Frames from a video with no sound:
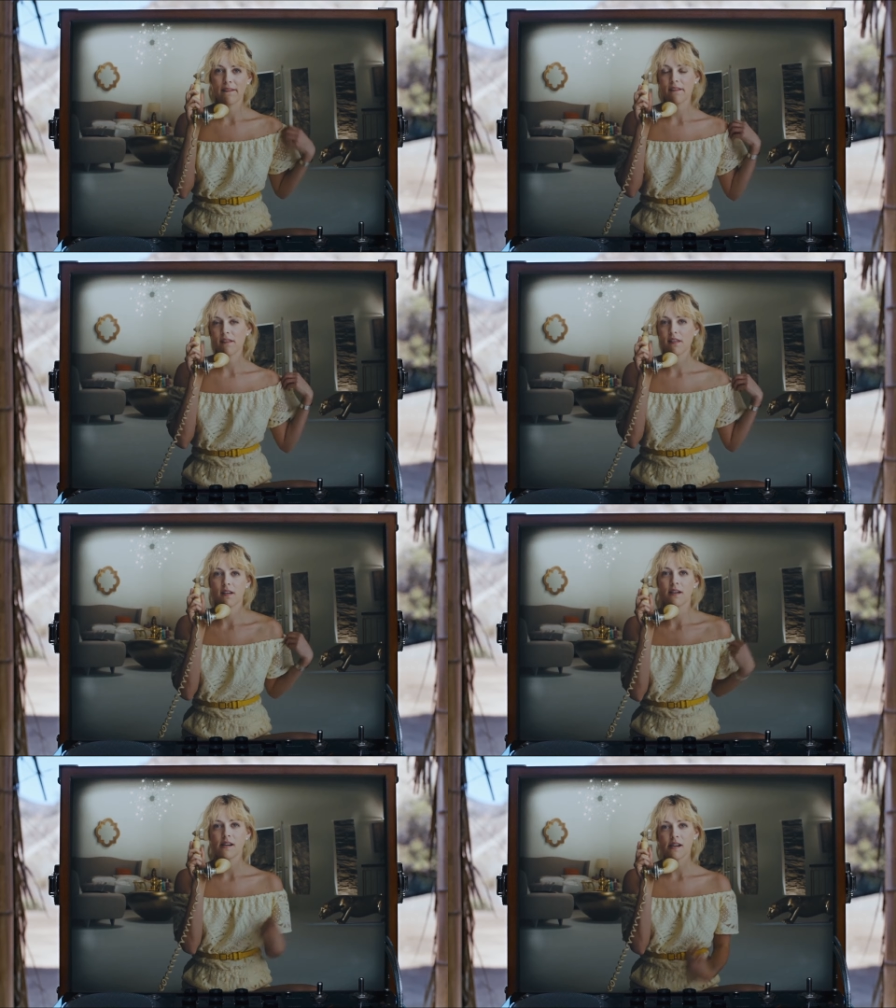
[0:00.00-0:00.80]
with the
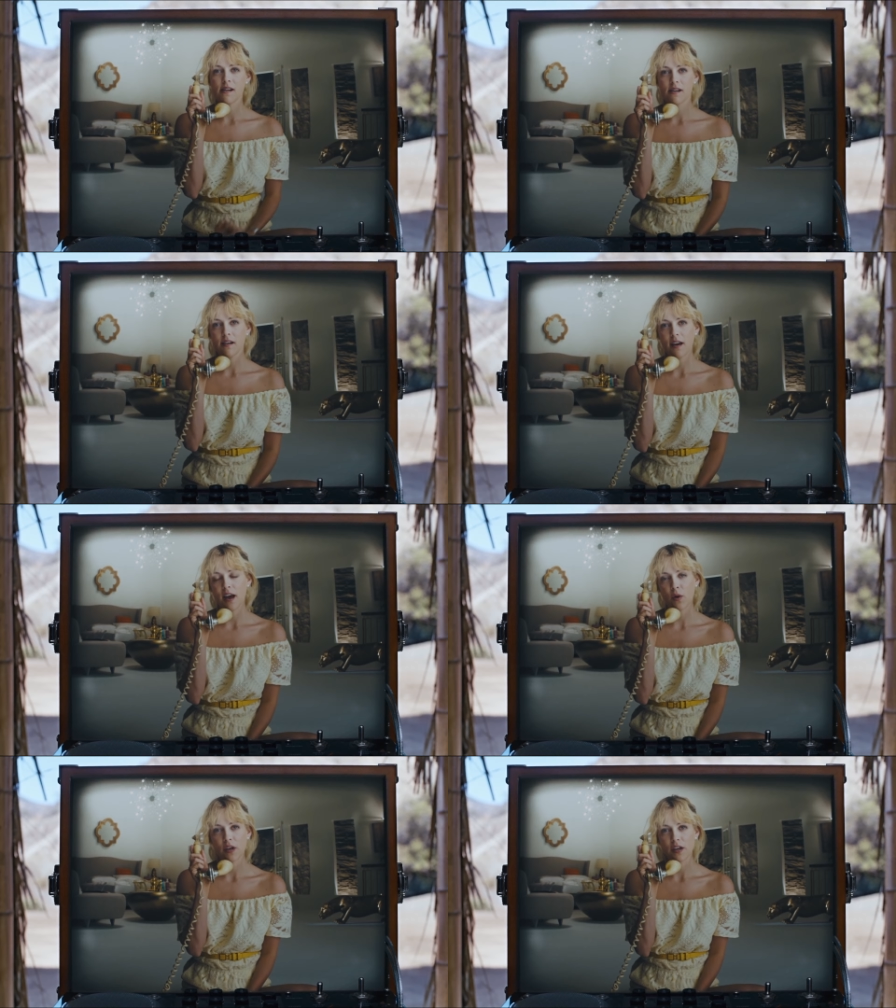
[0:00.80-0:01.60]
feeling of being
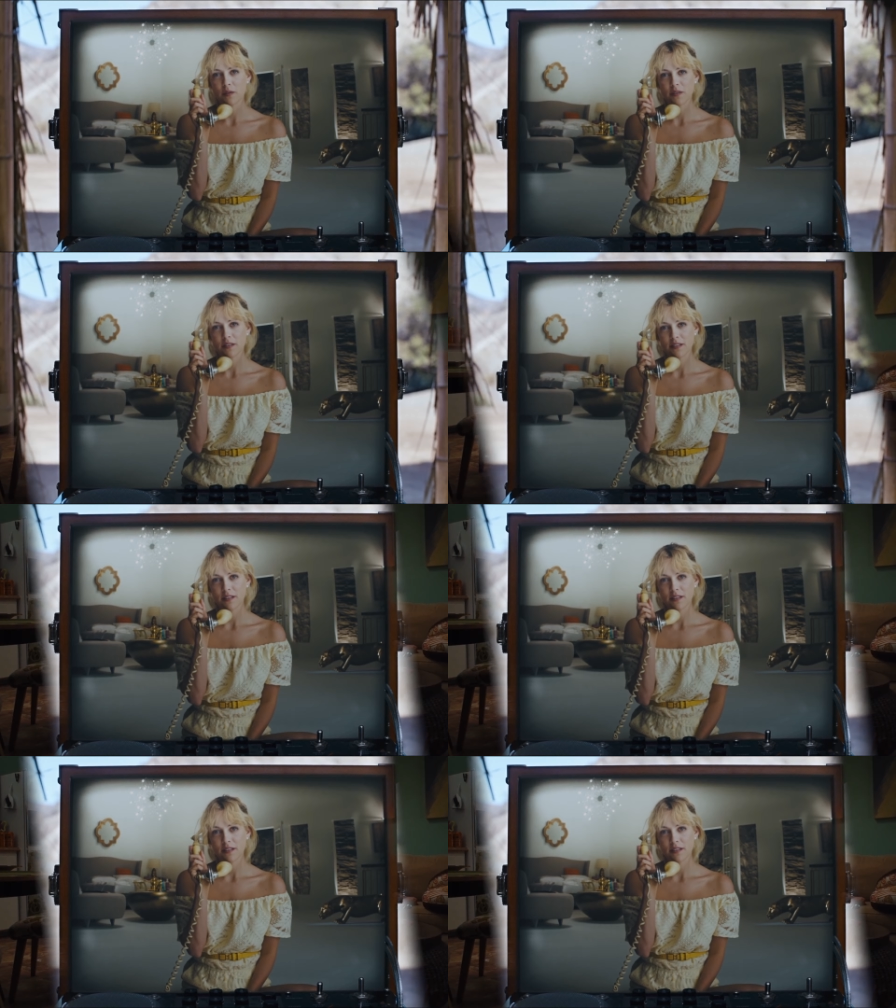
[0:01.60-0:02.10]
ghosted.